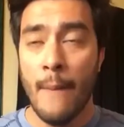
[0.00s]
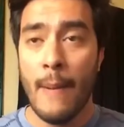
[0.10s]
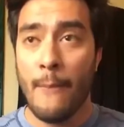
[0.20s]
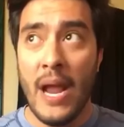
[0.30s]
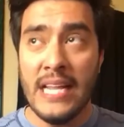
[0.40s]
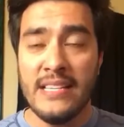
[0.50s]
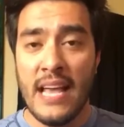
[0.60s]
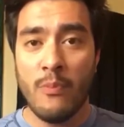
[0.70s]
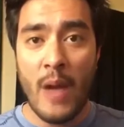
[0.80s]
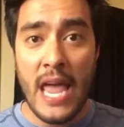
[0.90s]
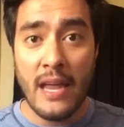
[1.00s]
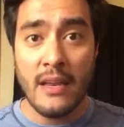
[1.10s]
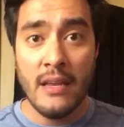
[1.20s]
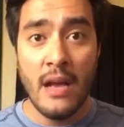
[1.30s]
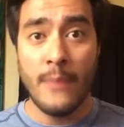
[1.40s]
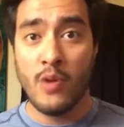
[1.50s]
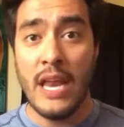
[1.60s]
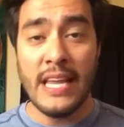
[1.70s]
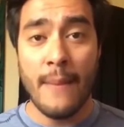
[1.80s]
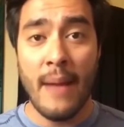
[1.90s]
My brain's dead weight. I'm
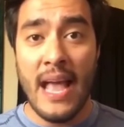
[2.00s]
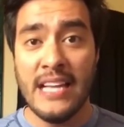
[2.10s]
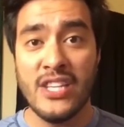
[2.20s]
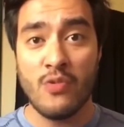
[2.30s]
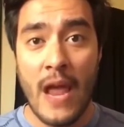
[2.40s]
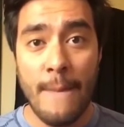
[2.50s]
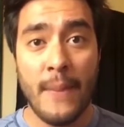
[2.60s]
trying to get my head straight,